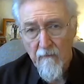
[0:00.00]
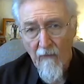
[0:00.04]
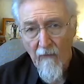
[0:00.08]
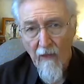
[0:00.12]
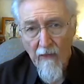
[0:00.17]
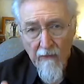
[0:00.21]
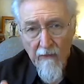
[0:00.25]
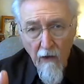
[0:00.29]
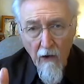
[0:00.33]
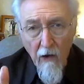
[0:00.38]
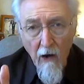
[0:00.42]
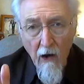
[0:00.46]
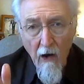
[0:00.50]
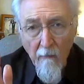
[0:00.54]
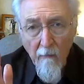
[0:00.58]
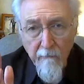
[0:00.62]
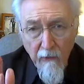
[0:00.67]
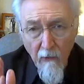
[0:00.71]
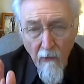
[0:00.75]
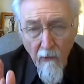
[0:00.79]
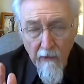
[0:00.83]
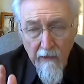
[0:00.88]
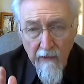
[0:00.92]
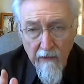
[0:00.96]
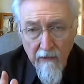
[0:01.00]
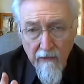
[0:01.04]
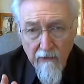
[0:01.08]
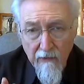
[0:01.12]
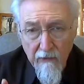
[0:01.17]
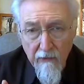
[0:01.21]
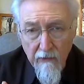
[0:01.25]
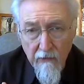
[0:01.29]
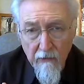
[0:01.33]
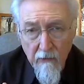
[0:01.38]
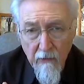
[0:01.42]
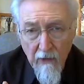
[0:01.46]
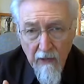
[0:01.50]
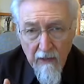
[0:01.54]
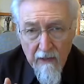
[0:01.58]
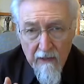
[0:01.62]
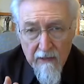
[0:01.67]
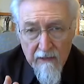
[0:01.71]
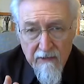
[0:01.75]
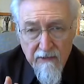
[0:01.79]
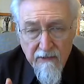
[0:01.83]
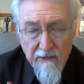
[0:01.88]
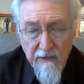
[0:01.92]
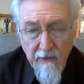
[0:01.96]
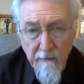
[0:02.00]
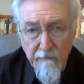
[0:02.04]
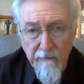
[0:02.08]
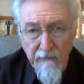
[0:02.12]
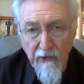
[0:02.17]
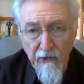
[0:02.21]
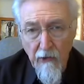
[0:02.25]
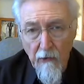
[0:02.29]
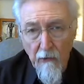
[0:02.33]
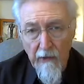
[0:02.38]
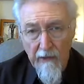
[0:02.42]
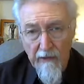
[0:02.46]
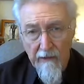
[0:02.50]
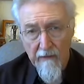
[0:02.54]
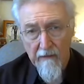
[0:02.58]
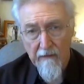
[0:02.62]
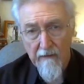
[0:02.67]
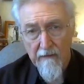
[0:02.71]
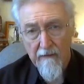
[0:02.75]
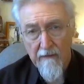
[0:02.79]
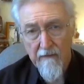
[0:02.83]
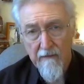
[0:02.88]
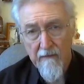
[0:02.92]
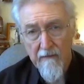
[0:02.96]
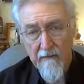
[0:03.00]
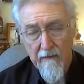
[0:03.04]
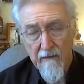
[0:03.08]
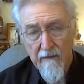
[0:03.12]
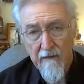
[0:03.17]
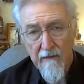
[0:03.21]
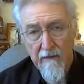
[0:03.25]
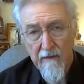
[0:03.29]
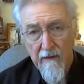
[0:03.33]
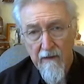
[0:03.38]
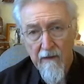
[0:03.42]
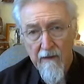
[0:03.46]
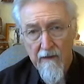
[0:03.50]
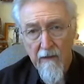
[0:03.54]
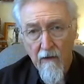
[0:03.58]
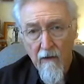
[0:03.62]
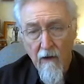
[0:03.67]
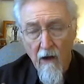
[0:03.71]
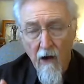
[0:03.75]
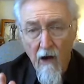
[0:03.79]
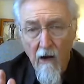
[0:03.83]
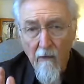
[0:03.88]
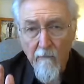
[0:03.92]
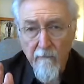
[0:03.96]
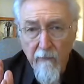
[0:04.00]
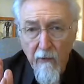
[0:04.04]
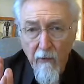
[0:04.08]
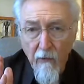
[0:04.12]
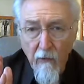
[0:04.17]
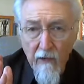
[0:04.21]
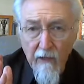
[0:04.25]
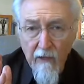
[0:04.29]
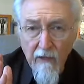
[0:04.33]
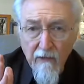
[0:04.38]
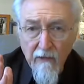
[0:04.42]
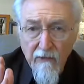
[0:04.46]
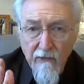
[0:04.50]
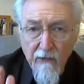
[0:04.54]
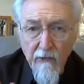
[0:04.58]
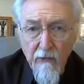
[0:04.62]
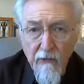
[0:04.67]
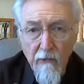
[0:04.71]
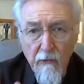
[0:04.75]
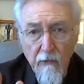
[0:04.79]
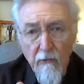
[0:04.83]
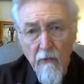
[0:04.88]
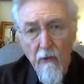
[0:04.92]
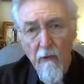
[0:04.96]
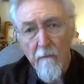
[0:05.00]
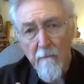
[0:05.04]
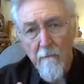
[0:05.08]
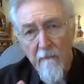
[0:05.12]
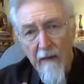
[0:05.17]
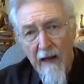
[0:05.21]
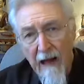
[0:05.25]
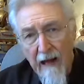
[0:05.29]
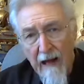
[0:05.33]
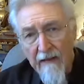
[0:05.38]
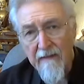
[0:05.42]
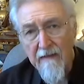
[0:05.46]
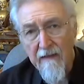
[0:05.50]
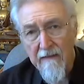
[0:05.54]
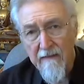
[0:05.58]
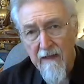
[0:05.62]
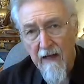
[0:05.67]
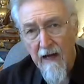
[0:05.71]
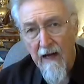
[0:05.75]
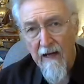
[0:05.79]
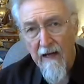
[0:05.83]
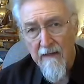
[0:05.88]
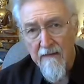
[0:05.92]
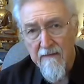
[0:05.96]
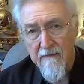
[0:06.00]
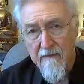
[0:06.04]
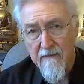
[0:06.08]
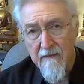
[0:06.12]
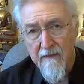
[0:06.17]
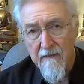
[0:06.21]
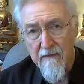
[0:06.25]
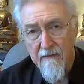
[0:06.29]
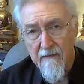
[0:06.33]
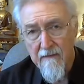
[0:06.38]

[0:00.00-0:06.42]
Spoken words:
They're all pointing to subduing. They're all pointing to magnetizing.